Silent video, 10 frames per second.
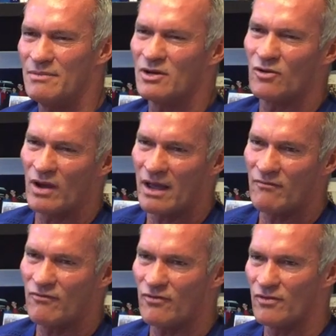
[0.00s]
Maybe a
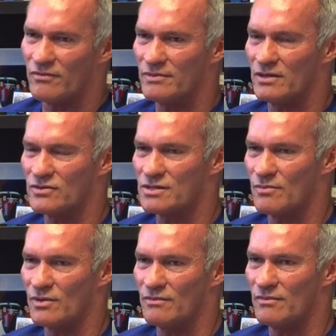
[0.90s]
gram for, you know,
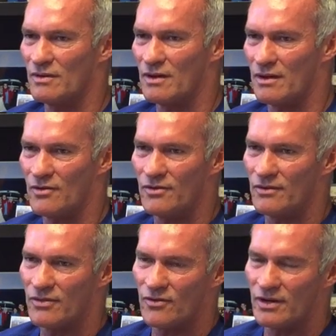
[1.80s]
someone
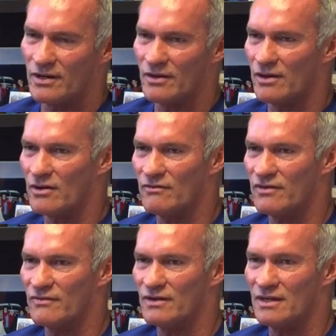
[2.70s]
130 to
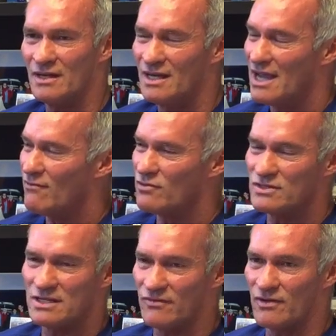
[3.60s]
150.
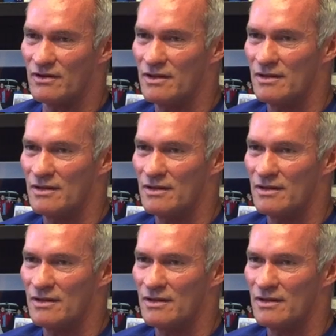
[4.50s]
Everyone's different.